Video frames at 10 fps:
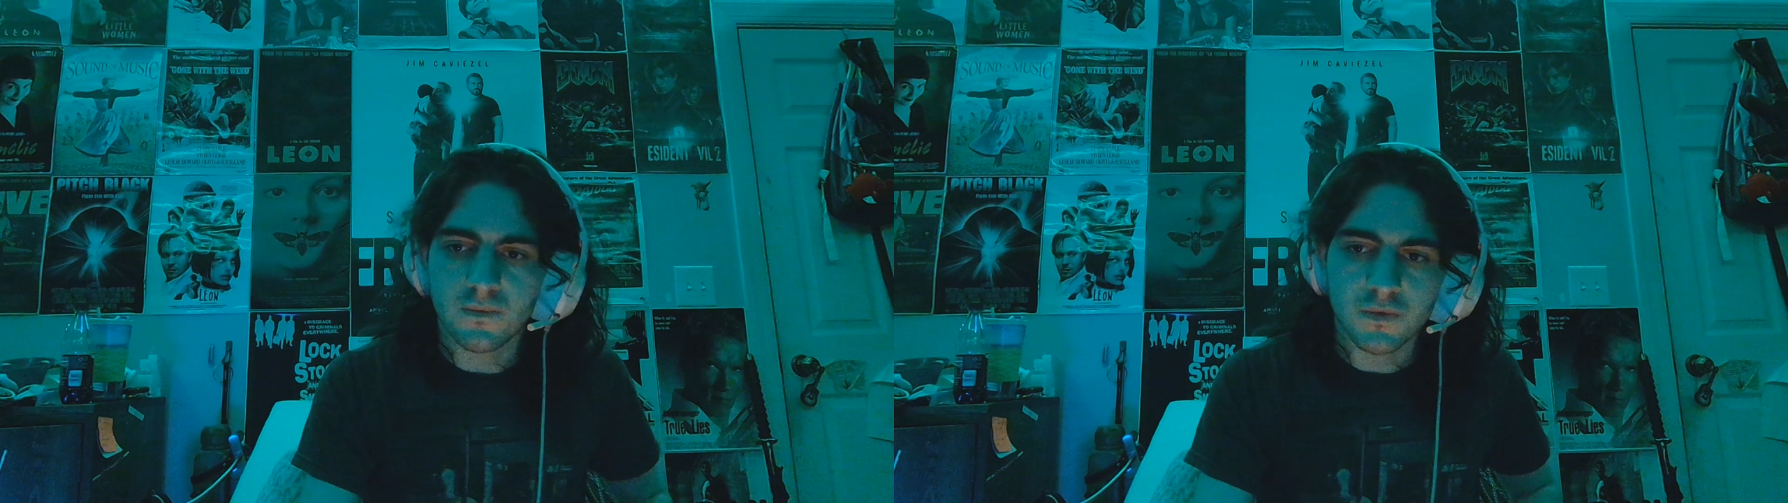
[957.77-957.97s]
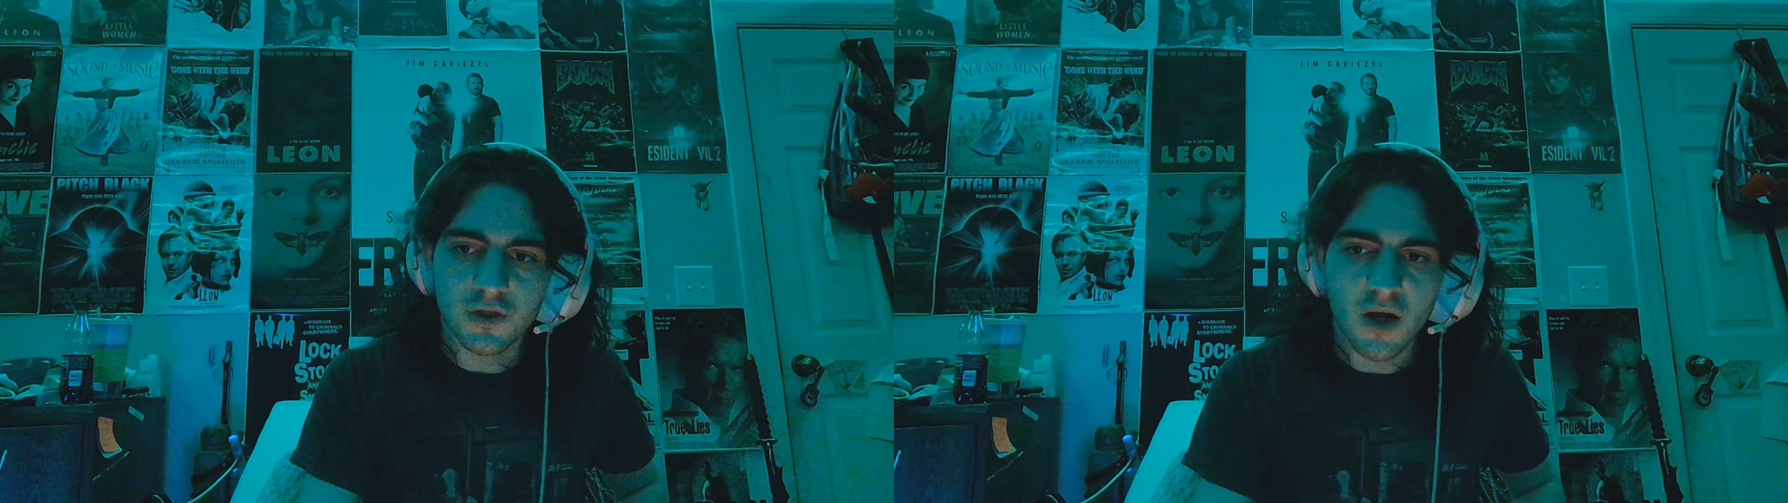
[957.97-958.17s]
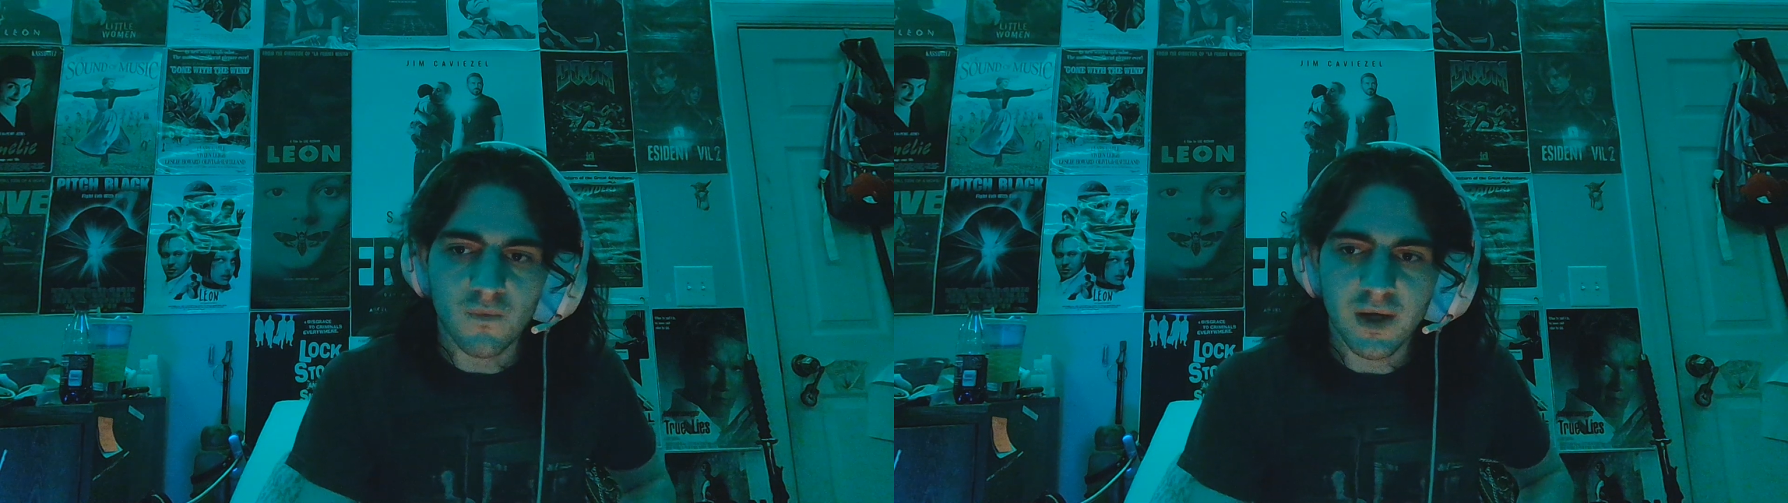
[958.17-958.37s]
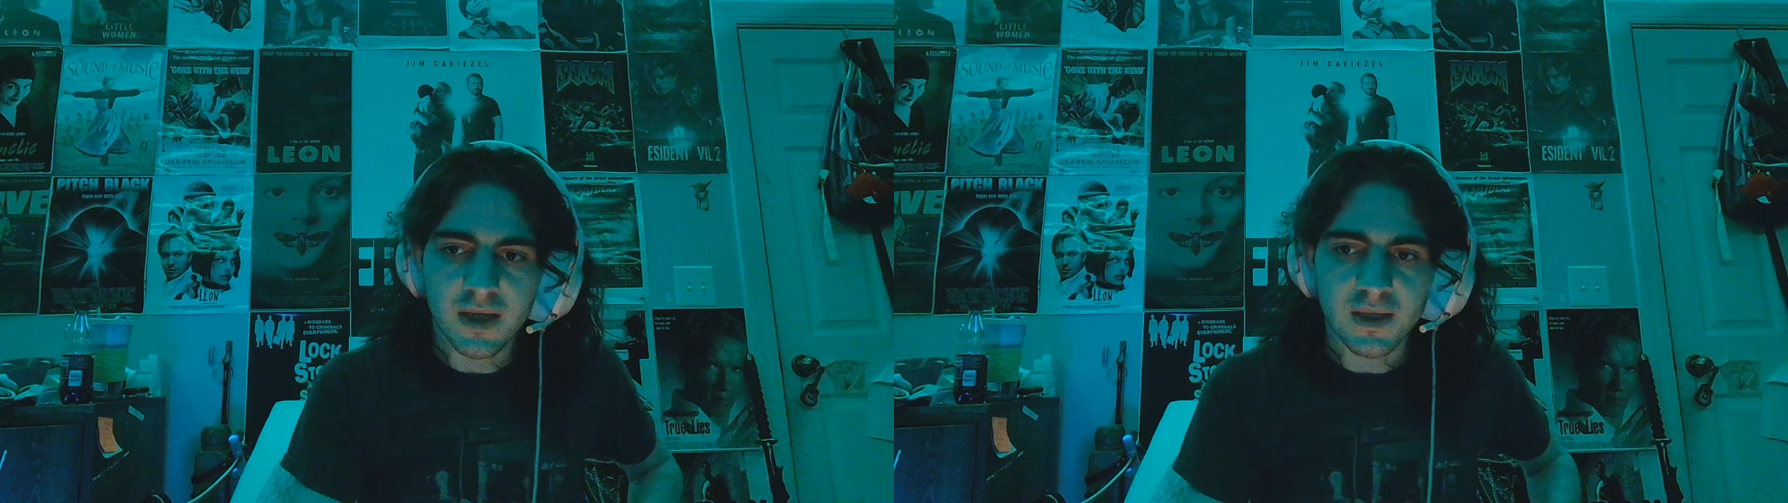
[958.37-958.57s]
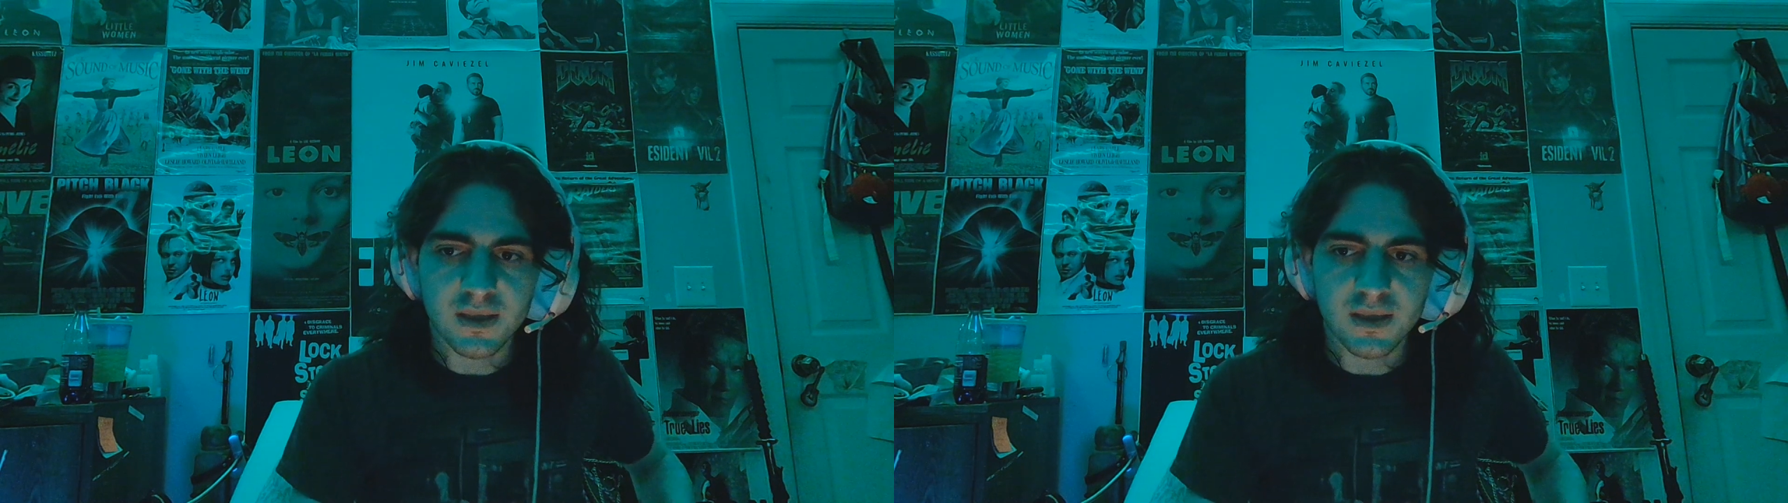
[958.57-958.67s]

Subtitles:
John Wick,